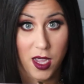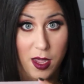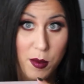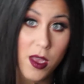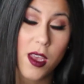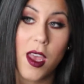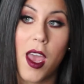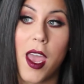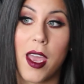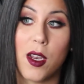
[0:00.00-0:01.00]
time,
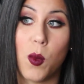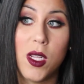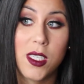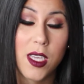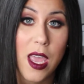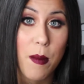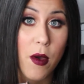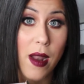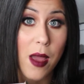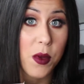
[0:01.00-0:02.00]
and once it came
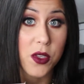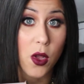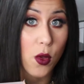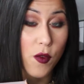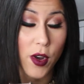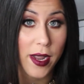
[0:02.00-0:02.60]
out I was all over